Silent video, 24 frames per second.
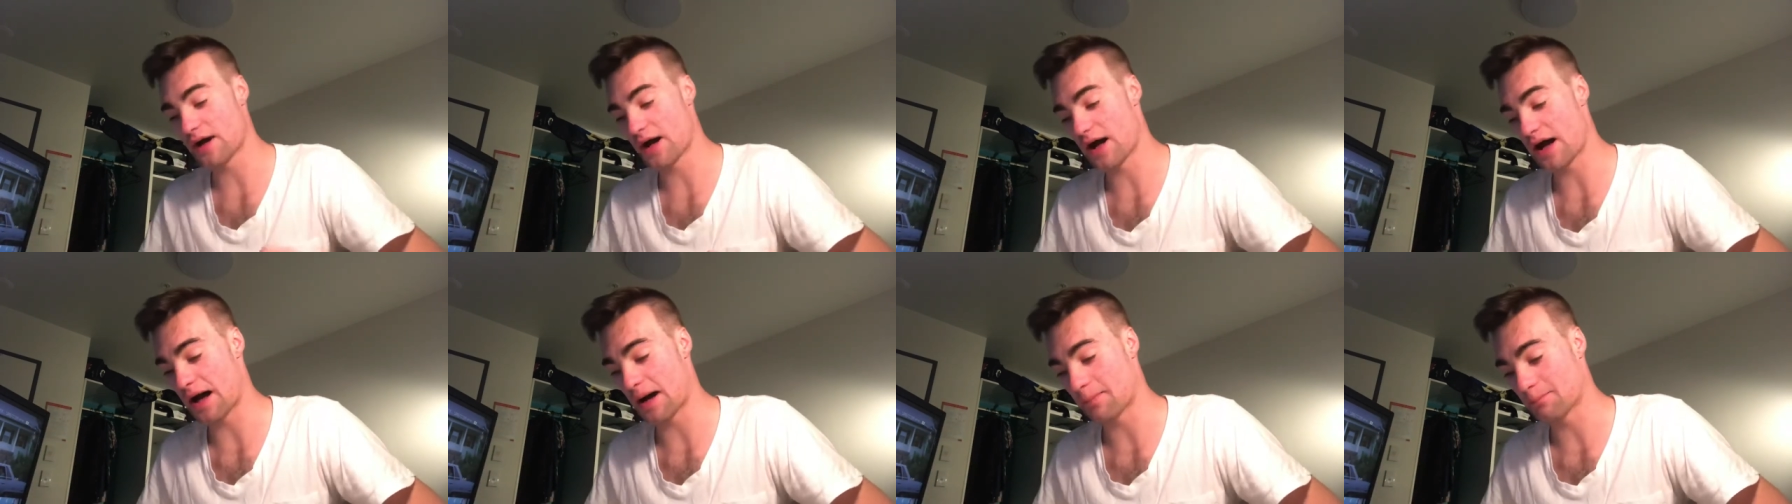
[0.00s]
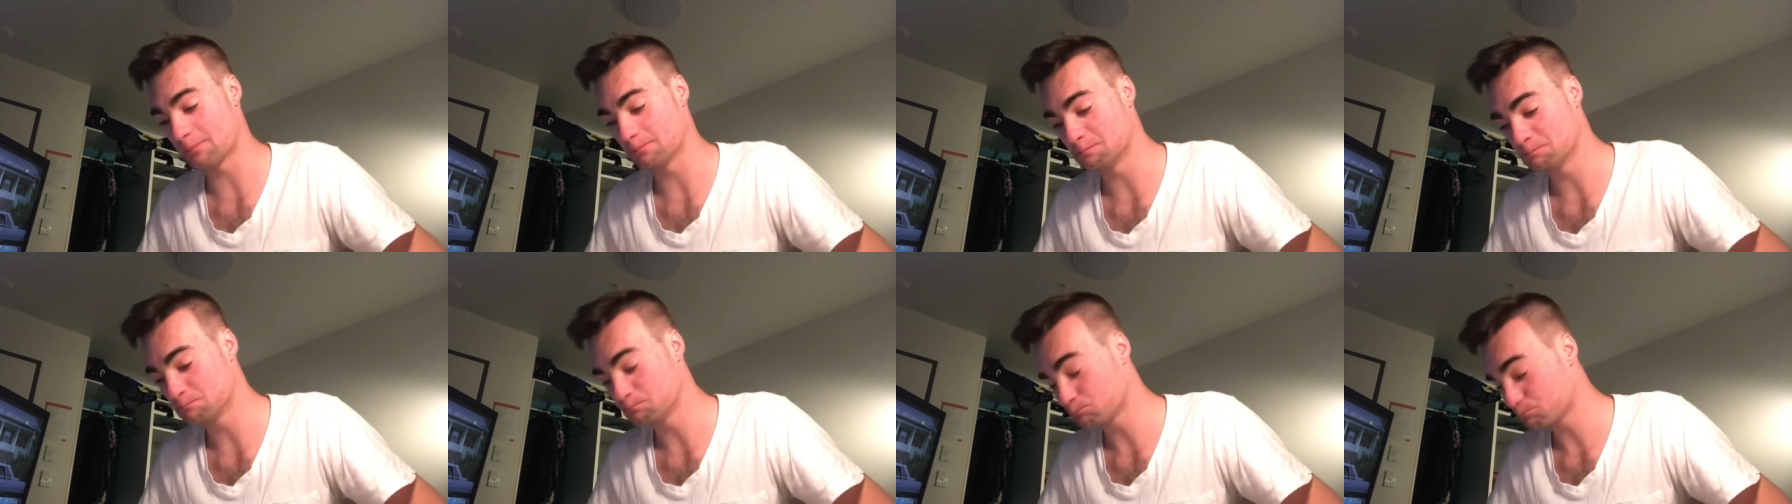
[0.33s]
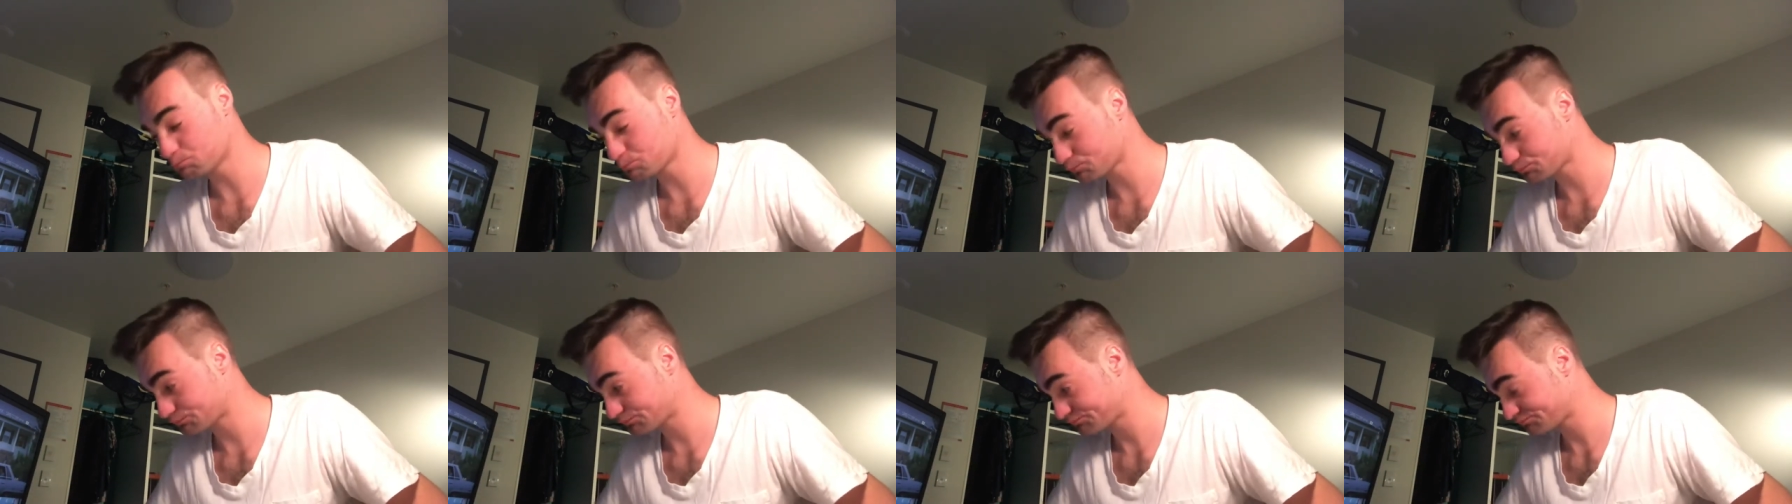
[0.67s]
Um,
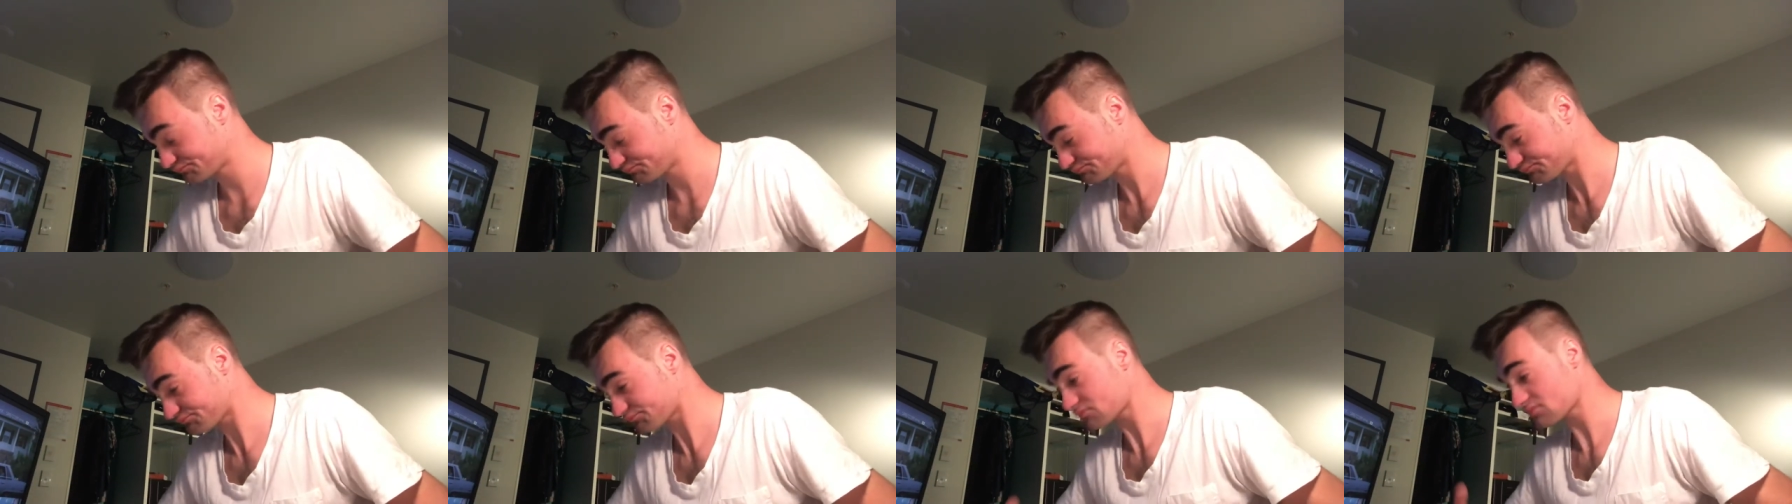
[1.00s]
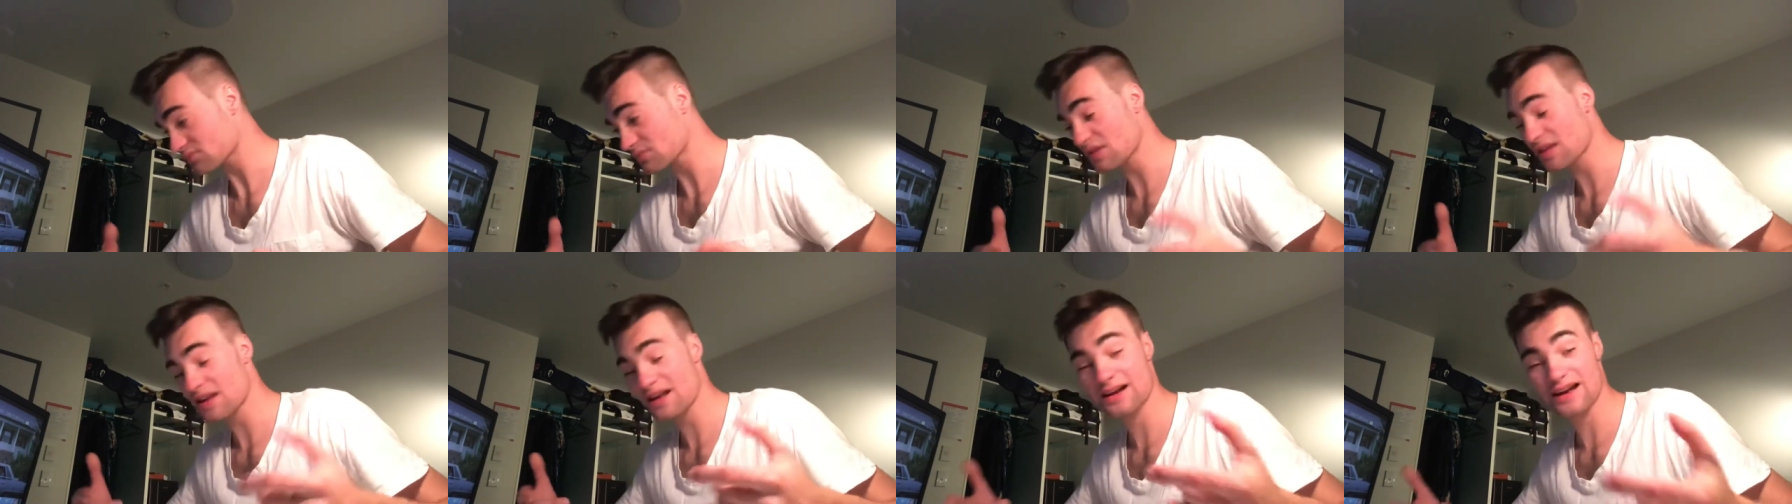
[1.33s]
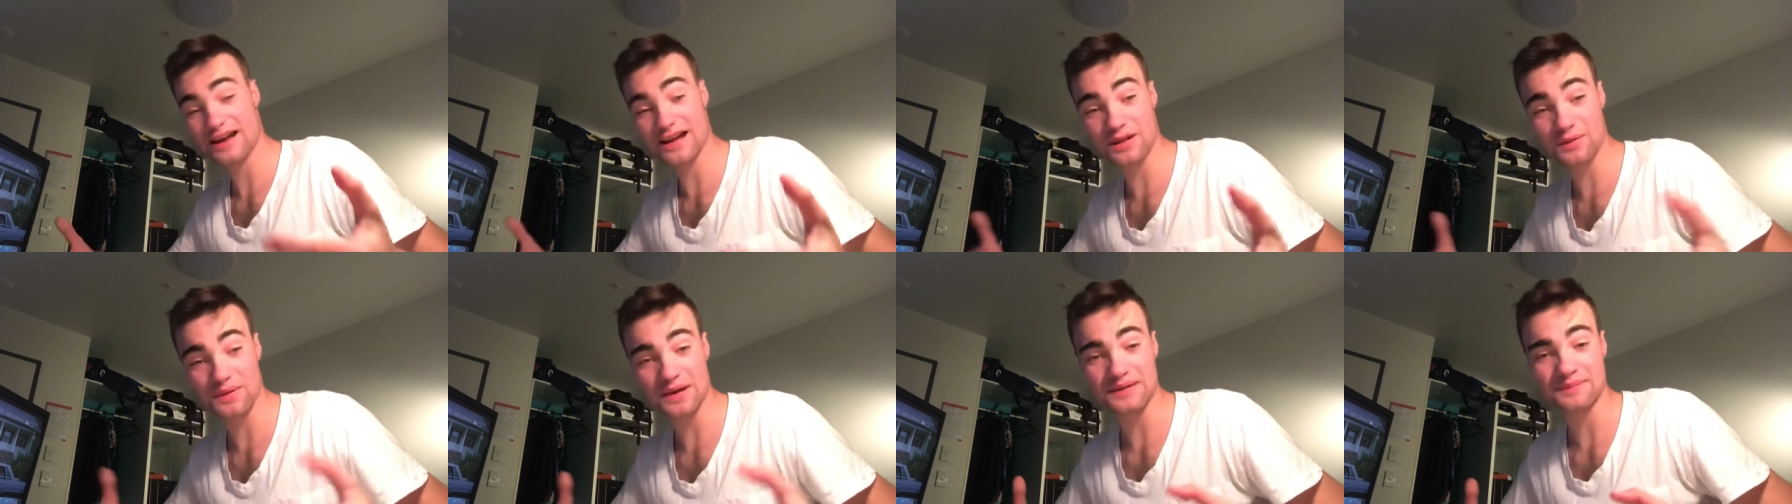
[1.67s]

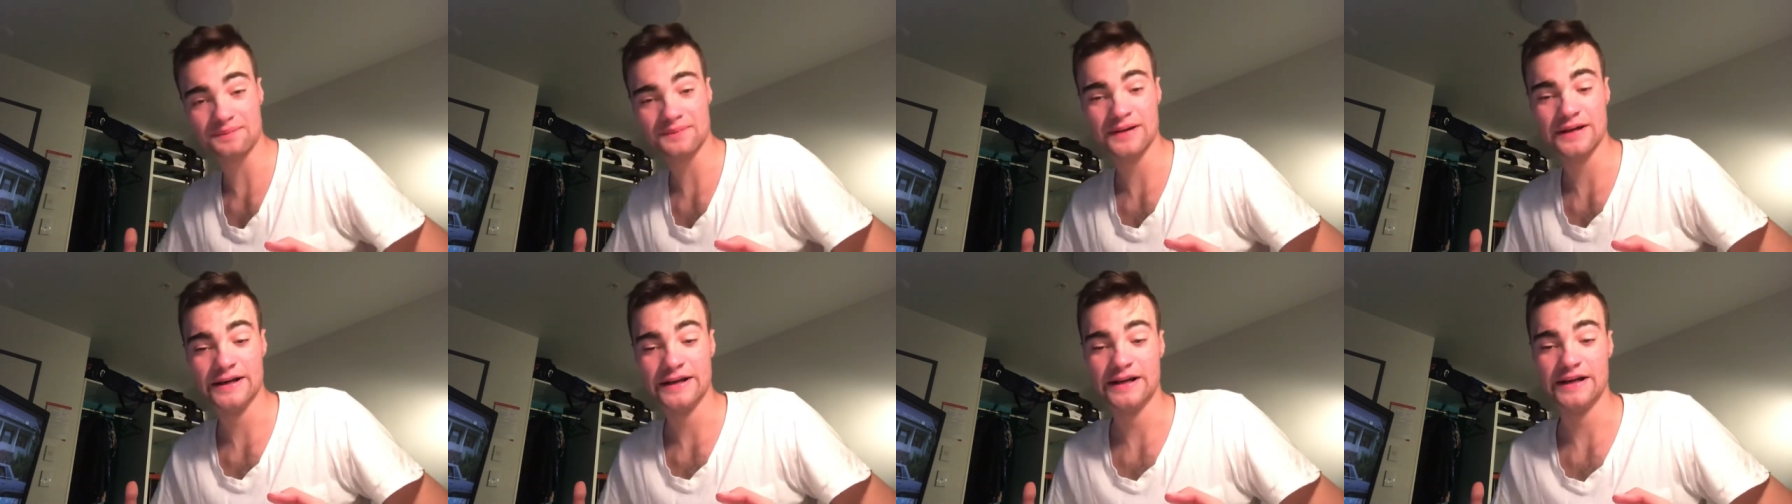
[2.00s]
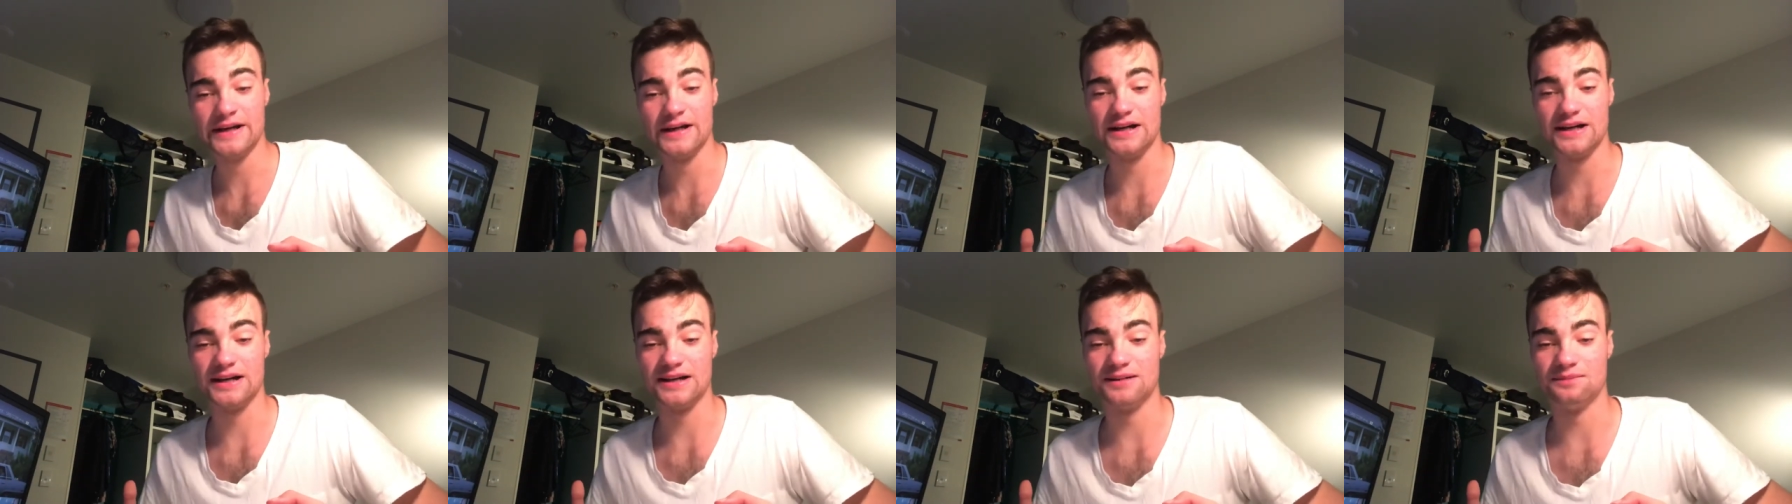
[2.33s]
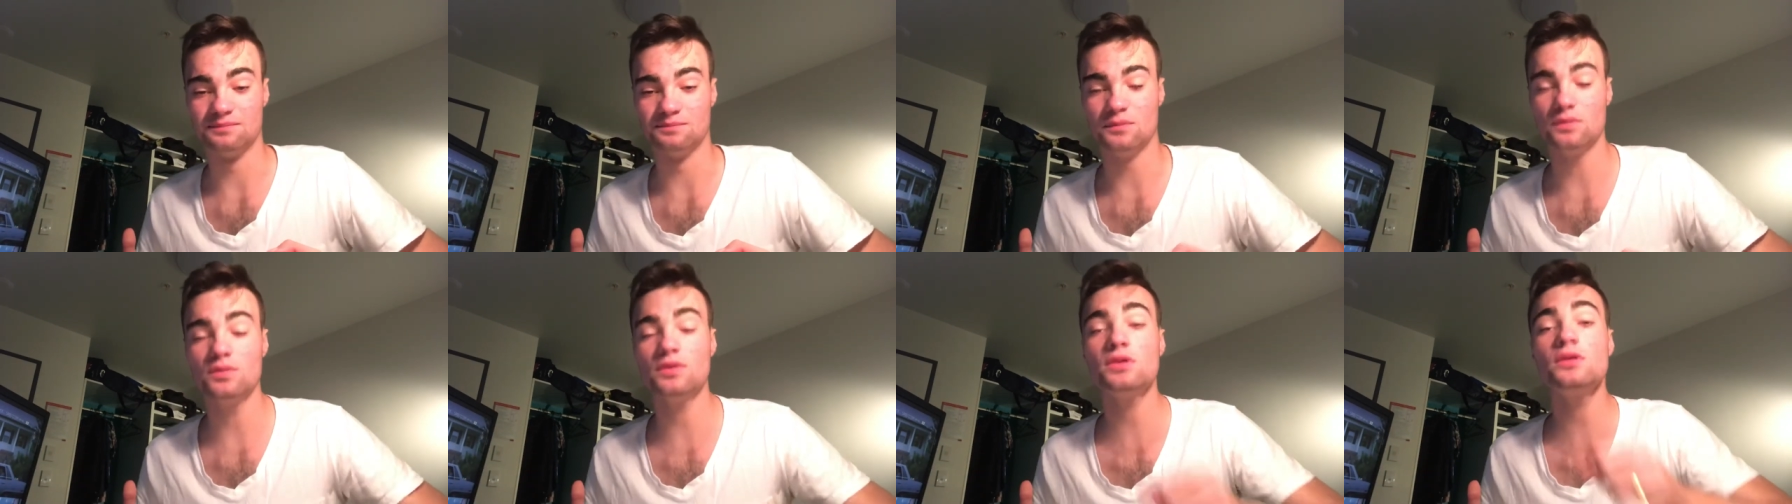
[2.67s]
anyway,
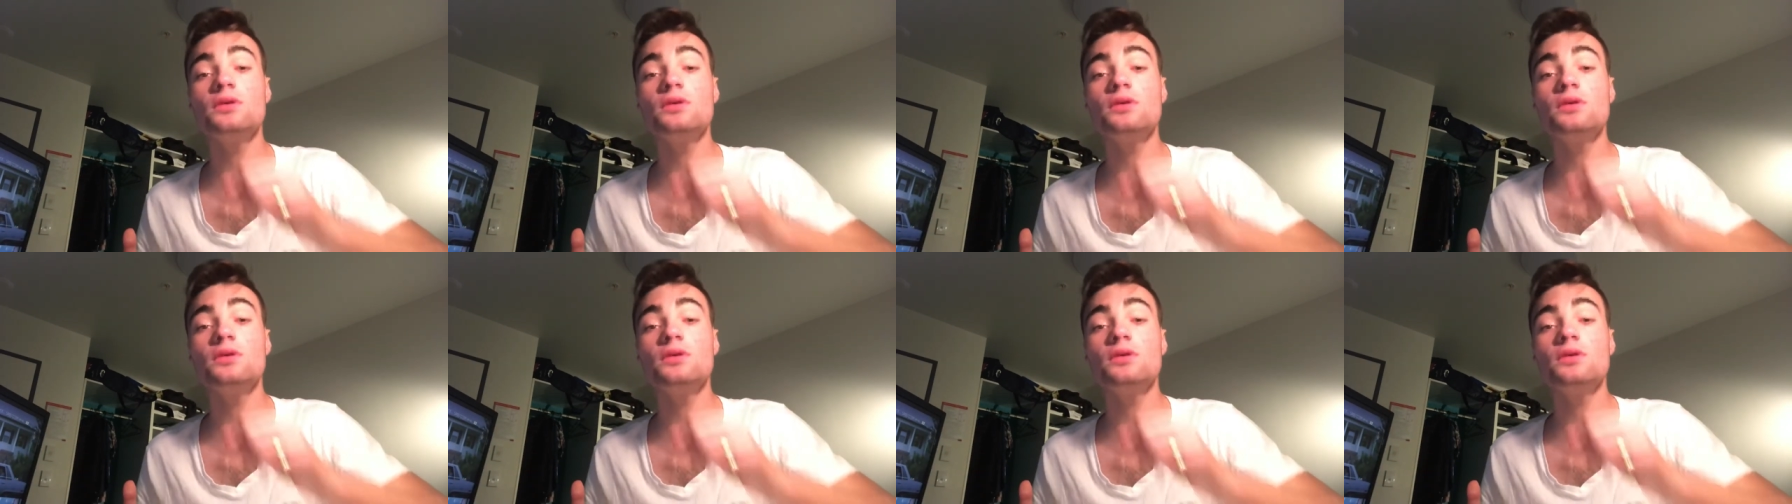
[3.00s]
um,